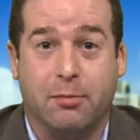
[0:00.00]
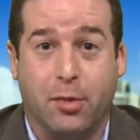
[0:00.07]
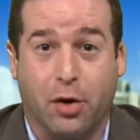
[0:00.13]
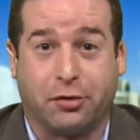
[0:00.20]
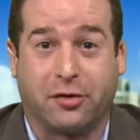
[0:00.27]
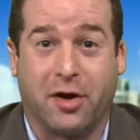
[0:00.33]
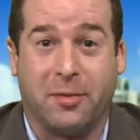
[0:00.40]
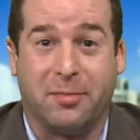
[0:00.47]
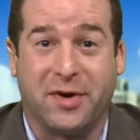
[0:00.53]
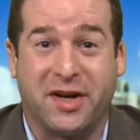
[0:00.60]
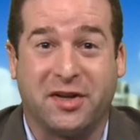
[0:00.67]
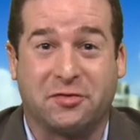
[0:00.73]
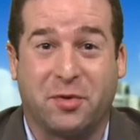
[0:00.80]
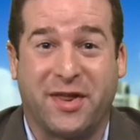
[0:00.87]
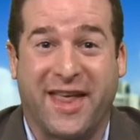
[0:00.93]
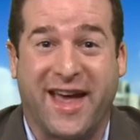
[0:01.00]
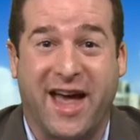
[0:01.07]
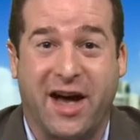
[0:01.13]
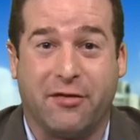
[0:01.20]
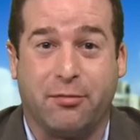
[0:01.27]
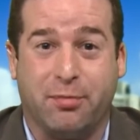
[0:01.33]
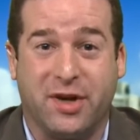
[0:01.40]
Most companies, when they
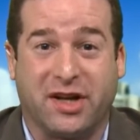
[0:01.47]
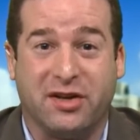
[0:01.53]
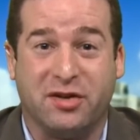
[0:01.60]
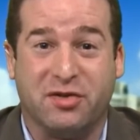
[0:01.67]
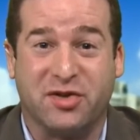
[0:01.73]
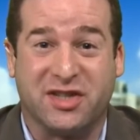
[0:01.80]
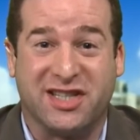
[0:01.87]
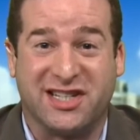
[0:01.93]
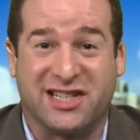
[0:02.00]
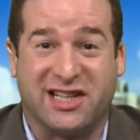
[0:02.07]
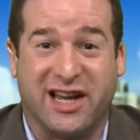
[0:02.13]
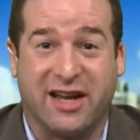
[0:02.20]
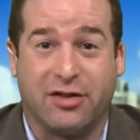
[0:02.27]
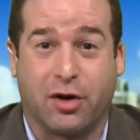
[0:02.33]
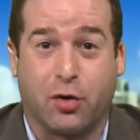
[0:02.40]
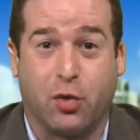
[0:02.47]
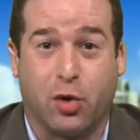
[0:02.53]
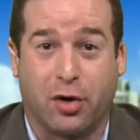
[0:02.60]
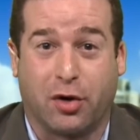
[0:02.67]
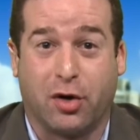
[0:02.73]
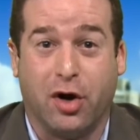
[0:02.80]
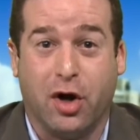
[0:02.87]
have big news this late in the
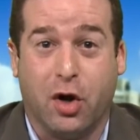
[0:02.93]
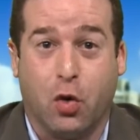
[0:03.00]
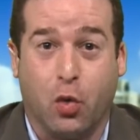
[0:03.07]
quarter,